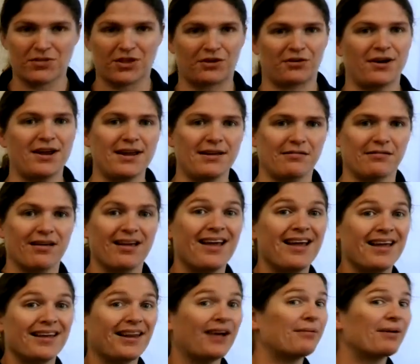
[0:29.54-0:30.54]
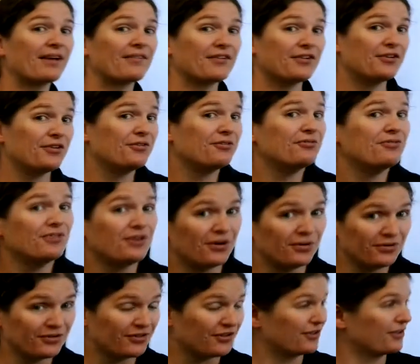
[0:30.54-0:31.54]
Great. Now we have a new
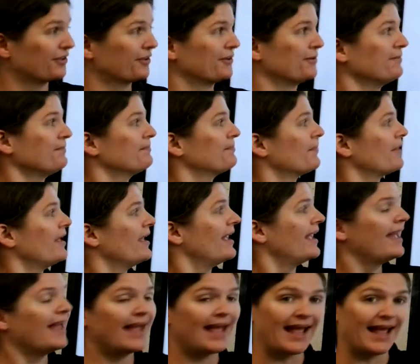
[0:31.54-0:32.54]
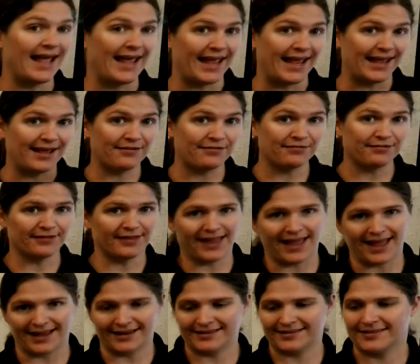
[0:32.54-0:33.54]
note to learn, A
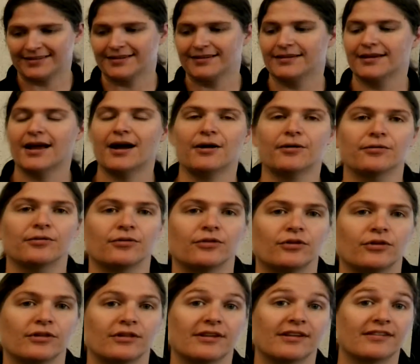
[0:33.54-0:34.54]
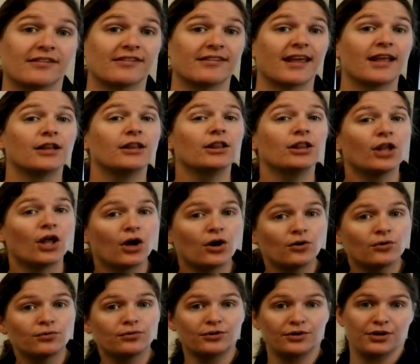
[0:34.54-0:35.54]
flat. Now, this is a
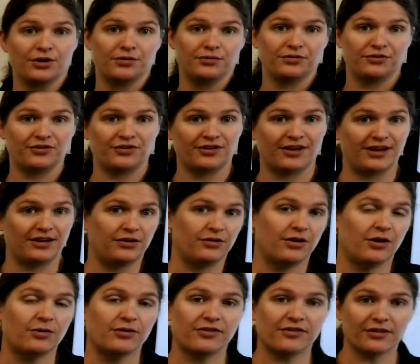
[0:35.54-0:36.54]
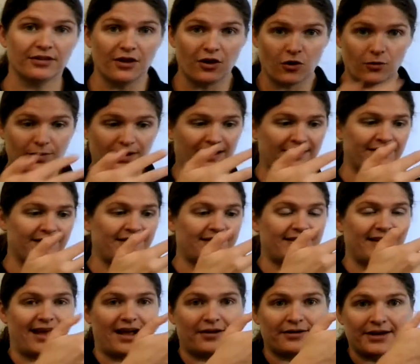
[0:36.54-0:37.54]
low note, and you know it's low because it's
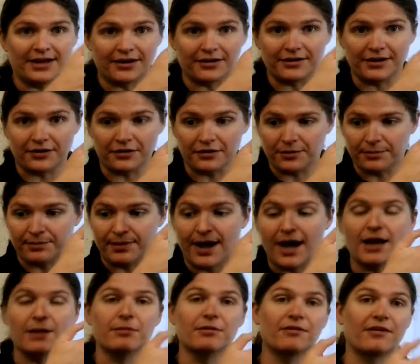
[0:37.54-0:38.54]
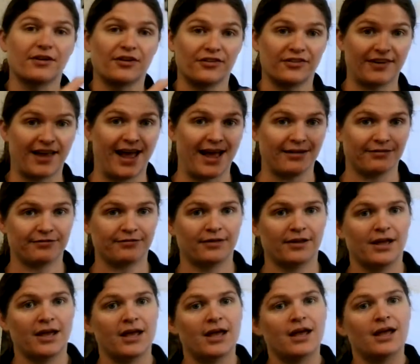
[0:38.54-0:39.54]
down here near the bottom of our stack.
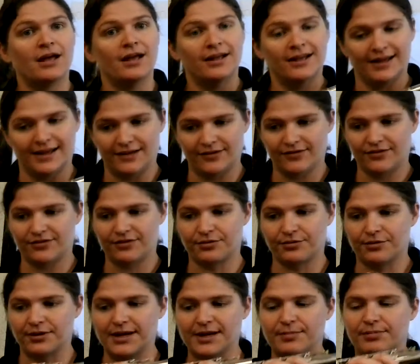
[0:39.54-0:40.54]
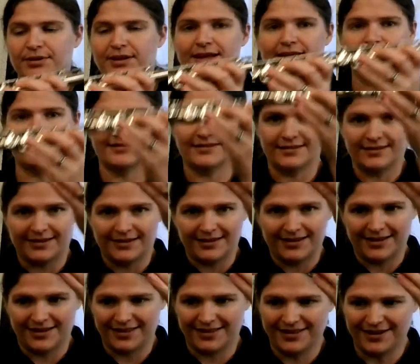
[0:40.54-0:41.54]
It's 3 plus
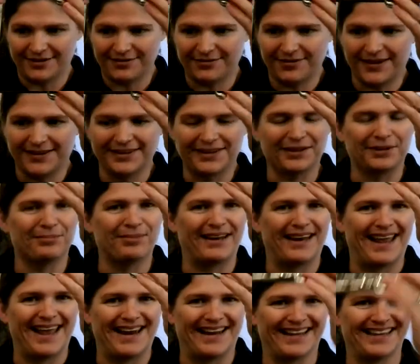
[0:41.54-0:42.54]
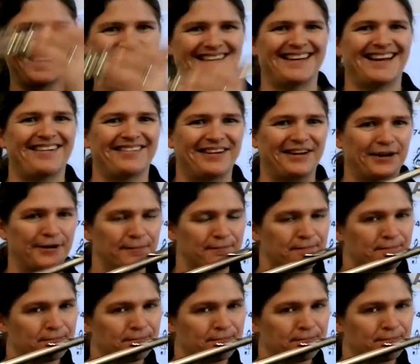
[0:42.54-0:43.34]
the fun little banana key down here.